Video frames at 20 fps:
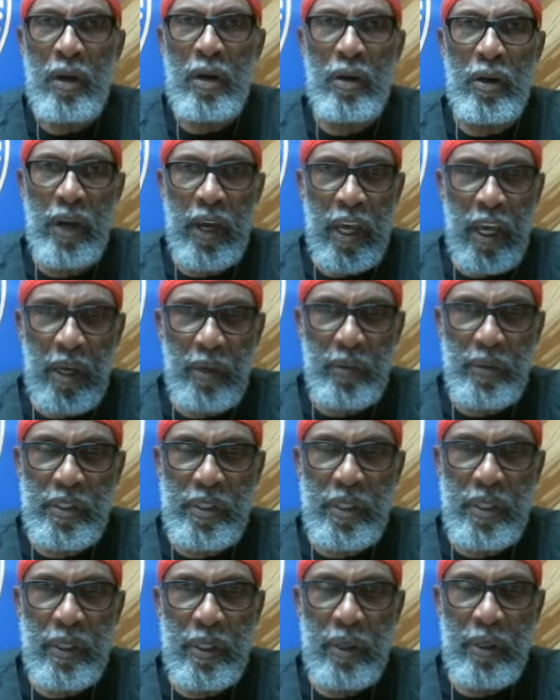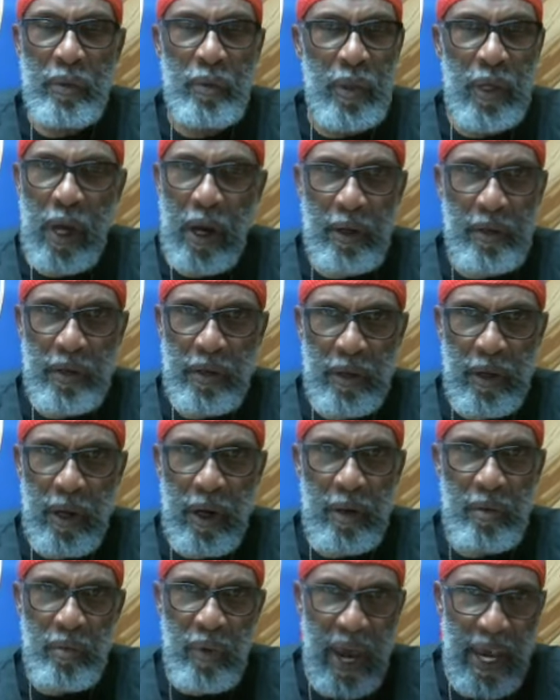or equity without your
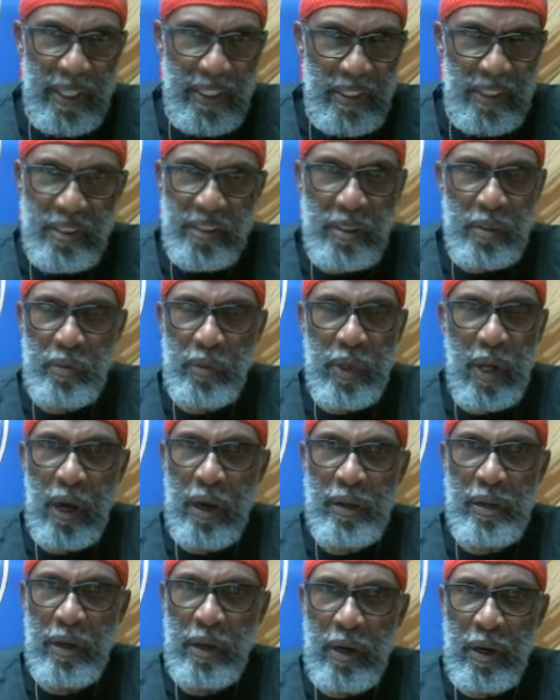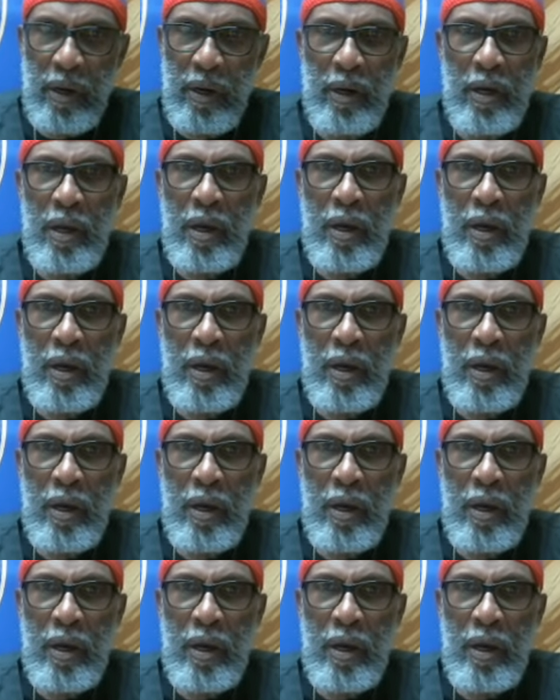heart, righteousness without your heart,